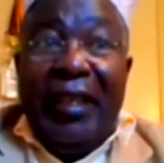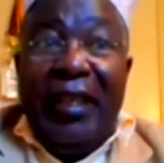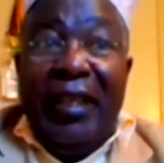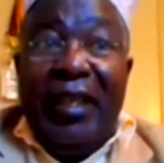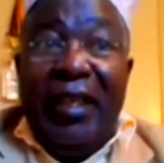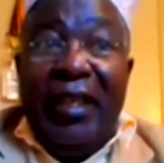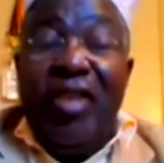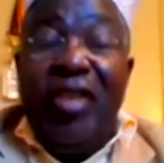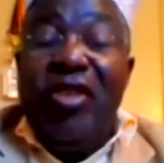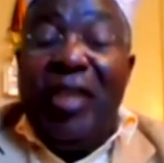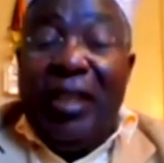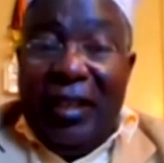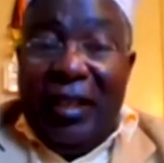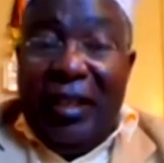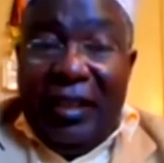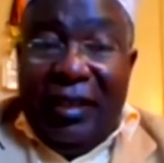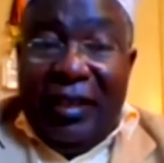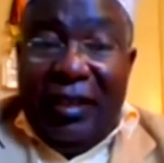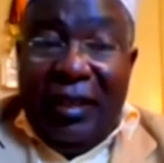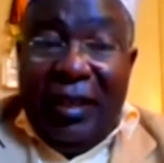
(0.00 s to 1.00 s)
index
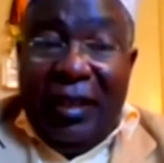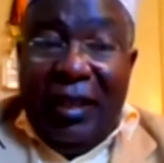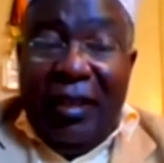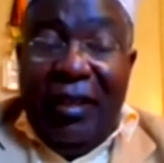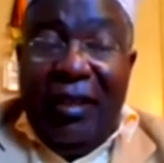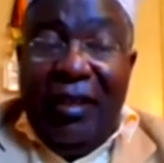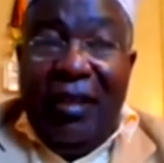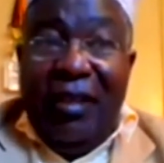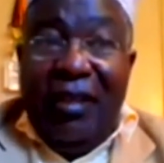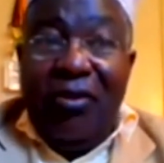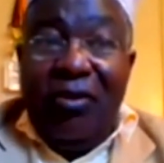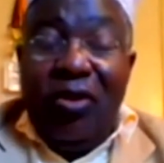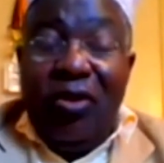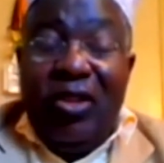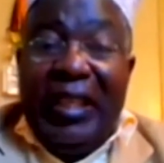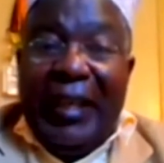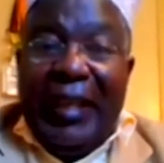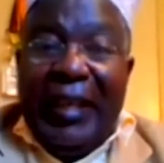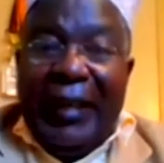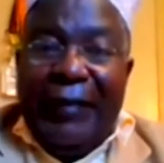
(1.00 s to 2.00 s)
is, uh, is
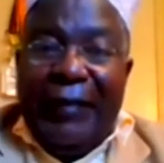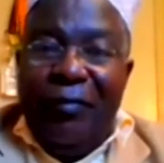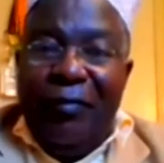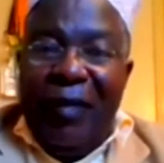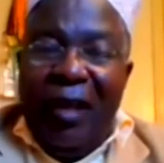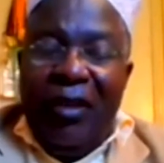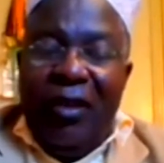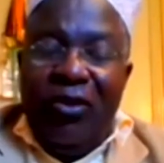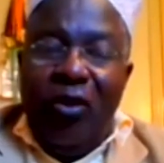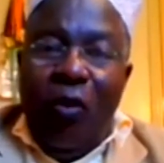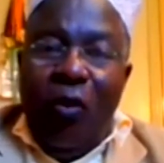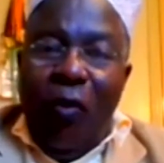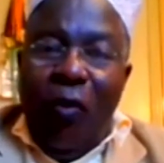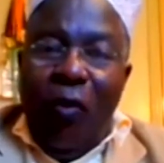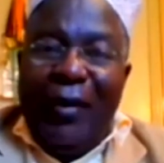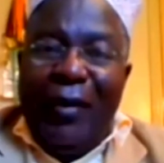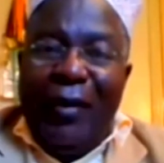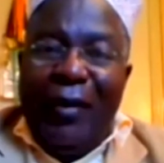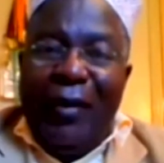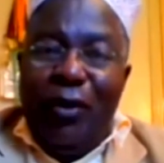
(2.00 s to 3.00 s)
considered. So
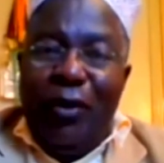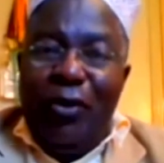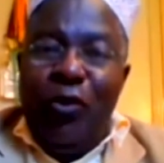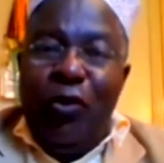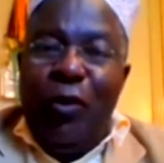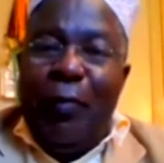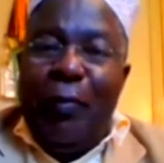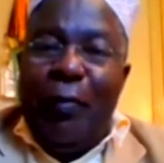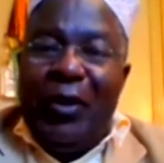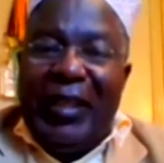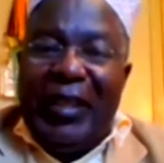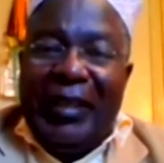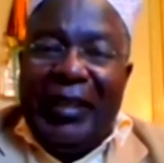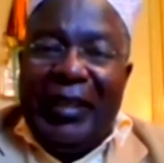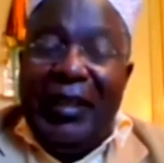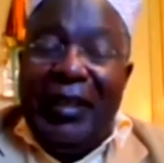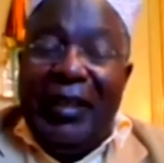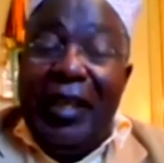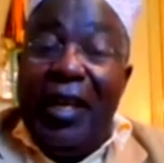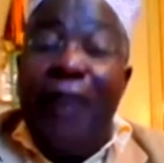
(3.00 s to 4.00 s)
why don't we put
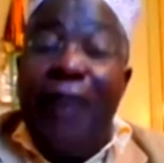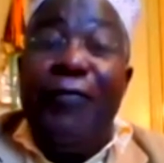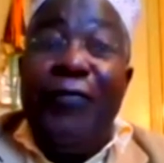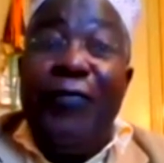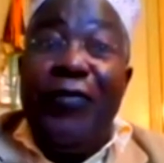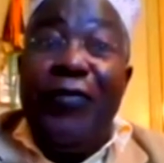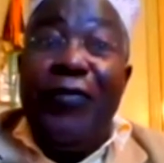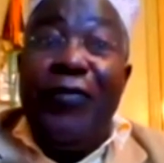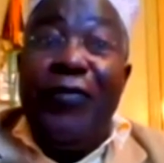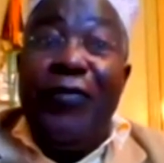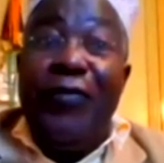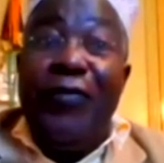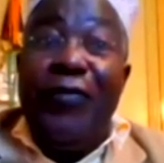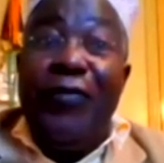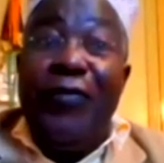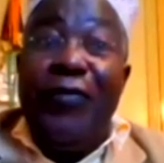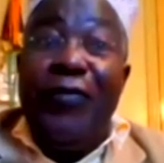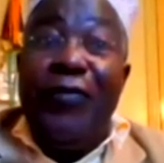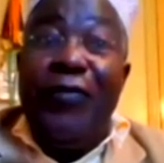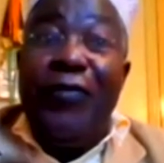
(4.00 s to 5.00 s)
it, if,
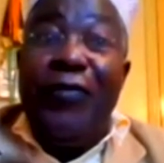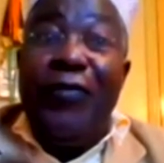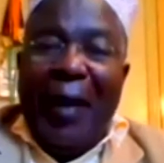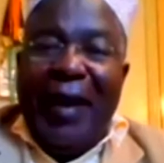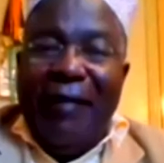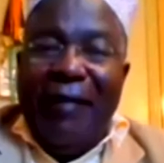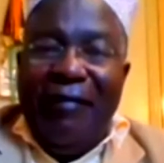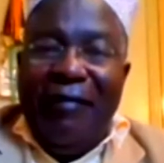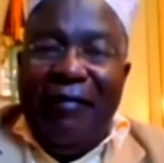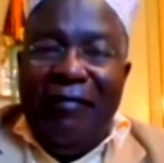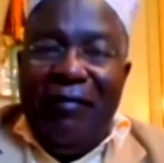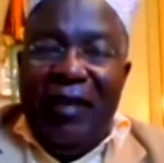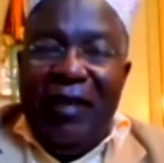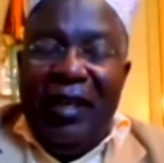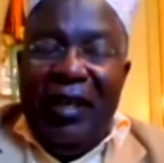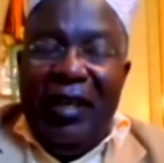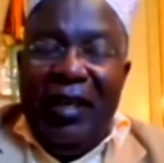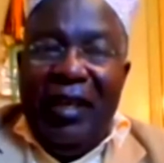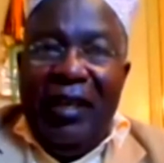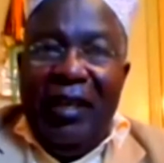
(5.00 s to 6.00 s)
if we have to pay uh,
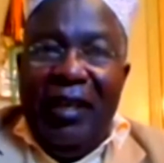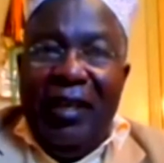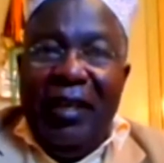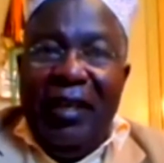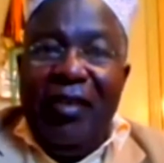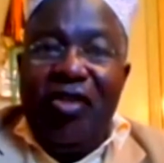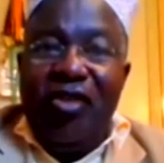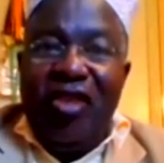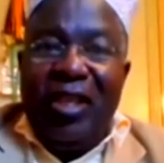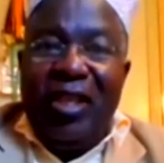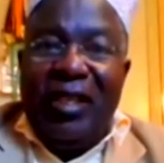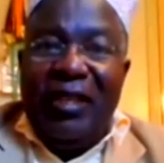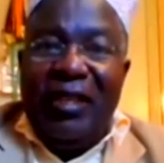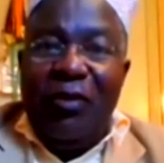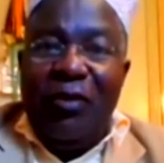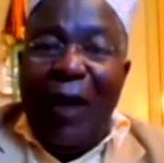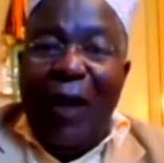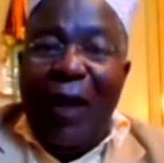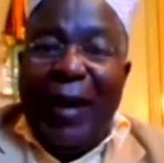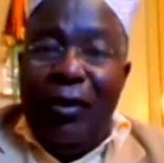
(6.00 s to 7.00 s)

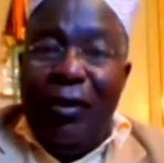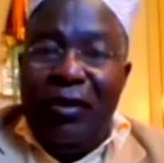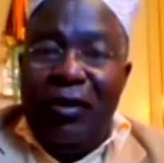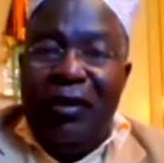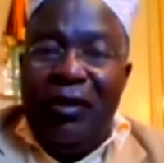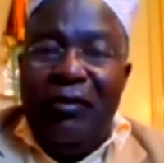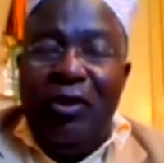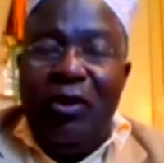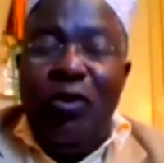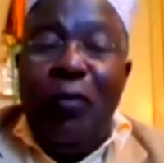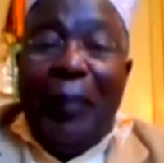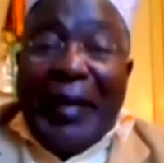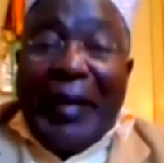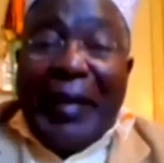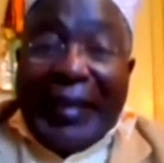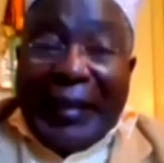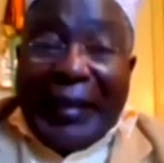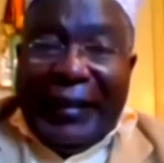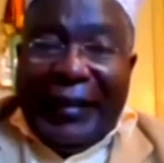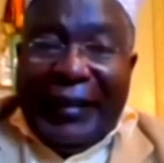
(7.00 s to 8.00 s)
interest, why not
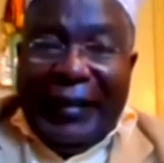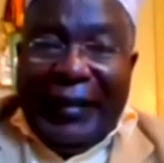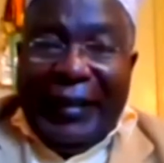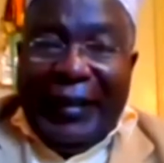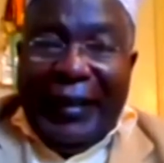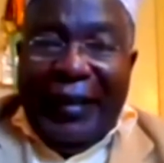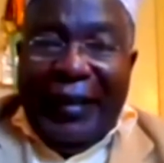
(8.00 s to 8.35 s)
2%?